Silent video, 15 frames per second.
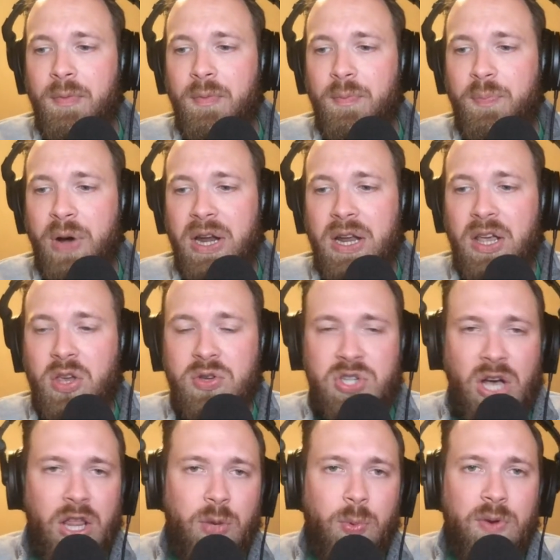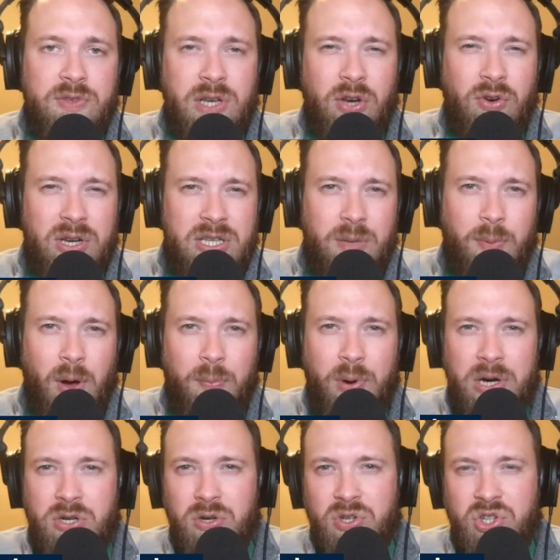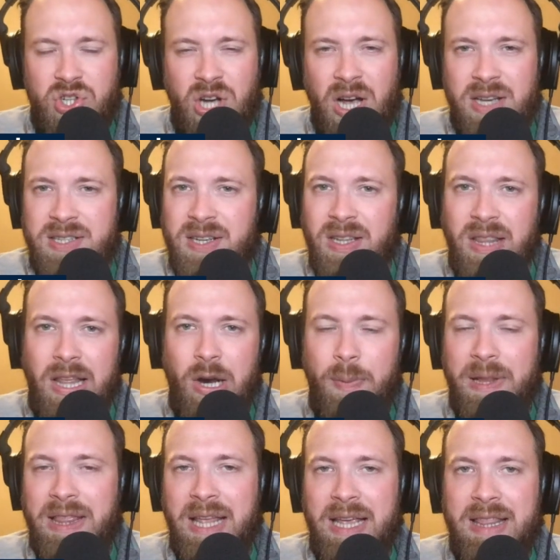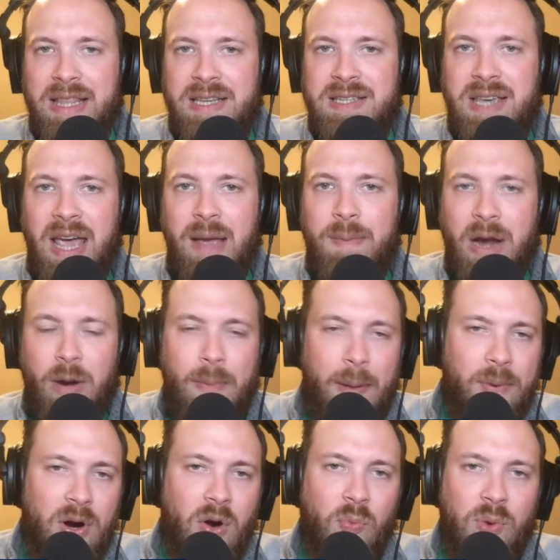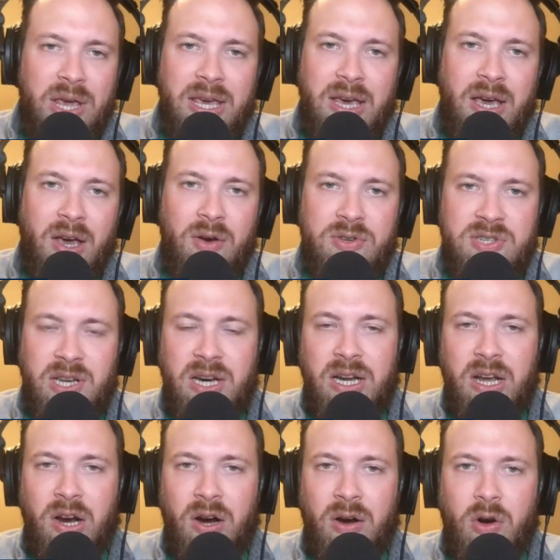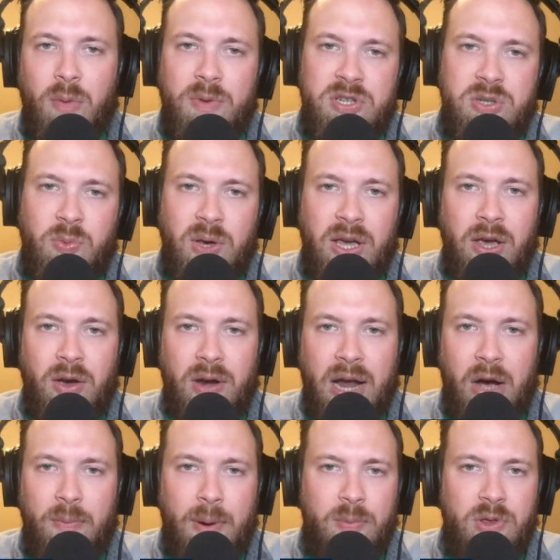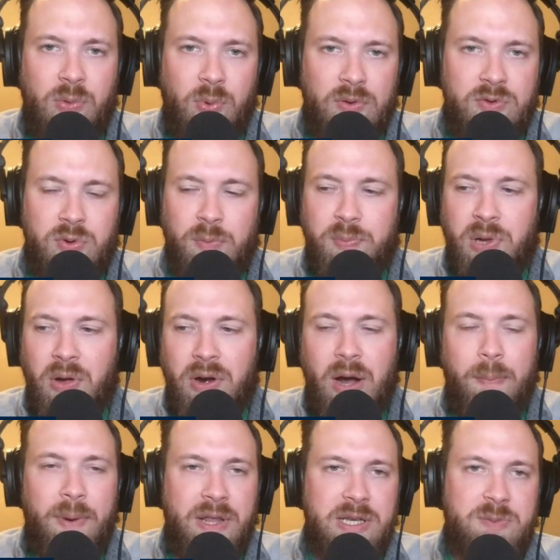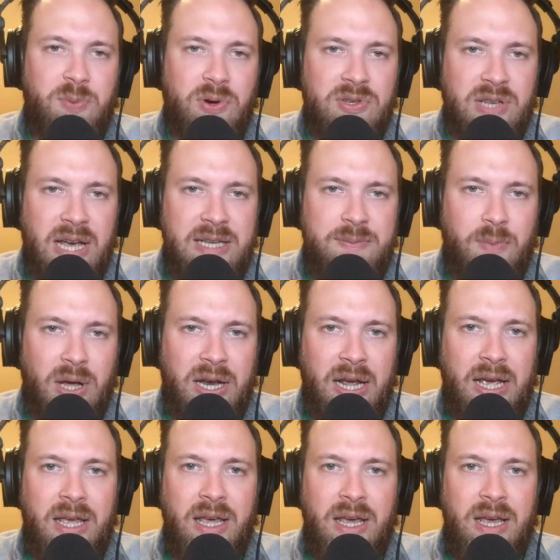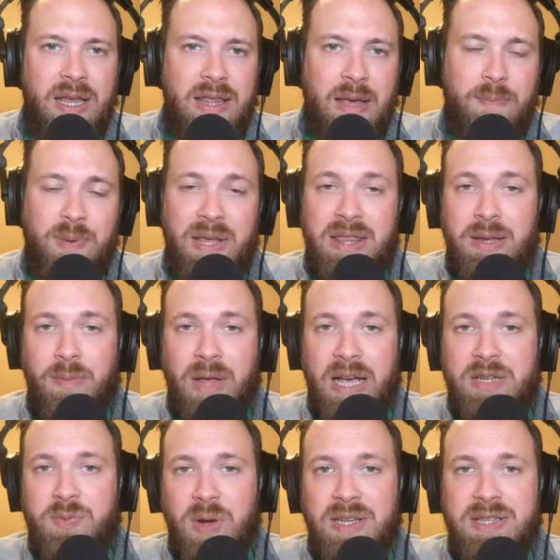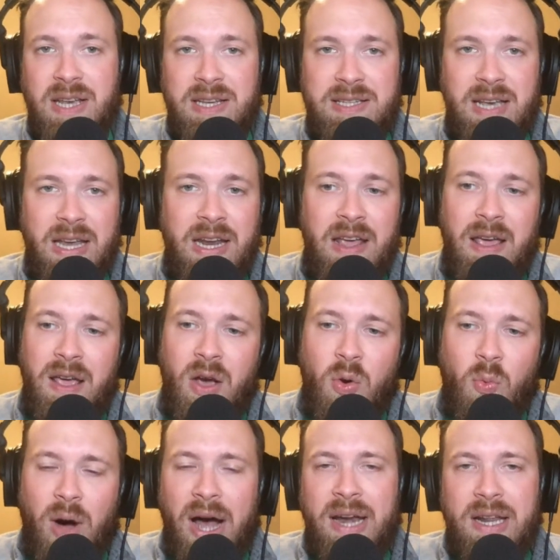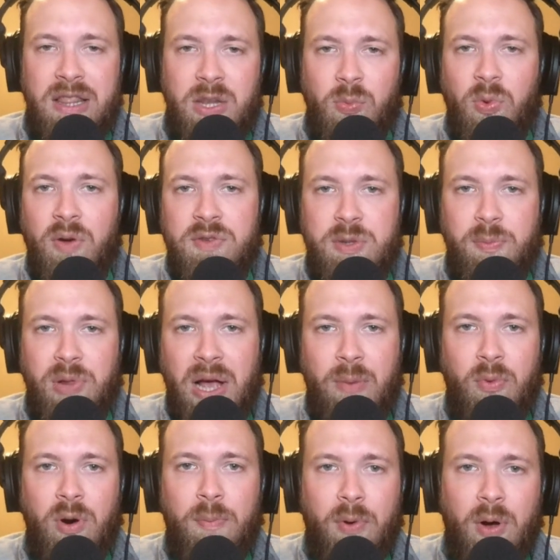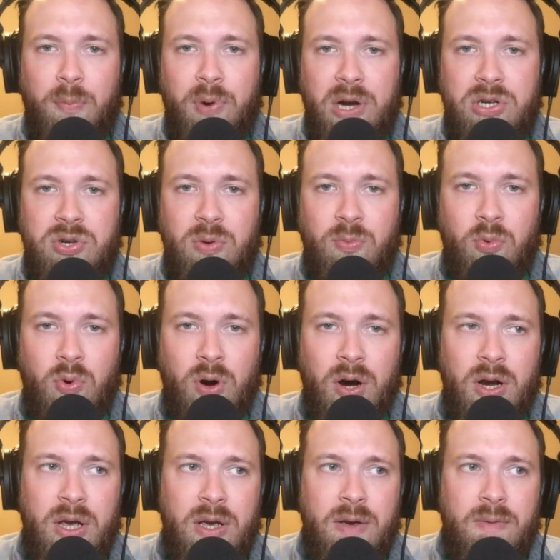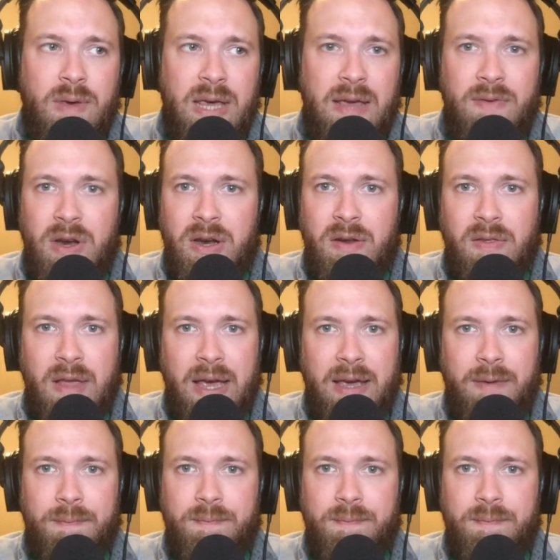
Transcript: But you saw the Wolves increase the ball pressure just a little bit late in this game. And I remember a week ago sitting here, almost a week ago now, I remember the Wolves were blown out by the Spurs last Monday. They beat them last Wednesday, saying, why didn't the Wolves apply more ball pressure, more even like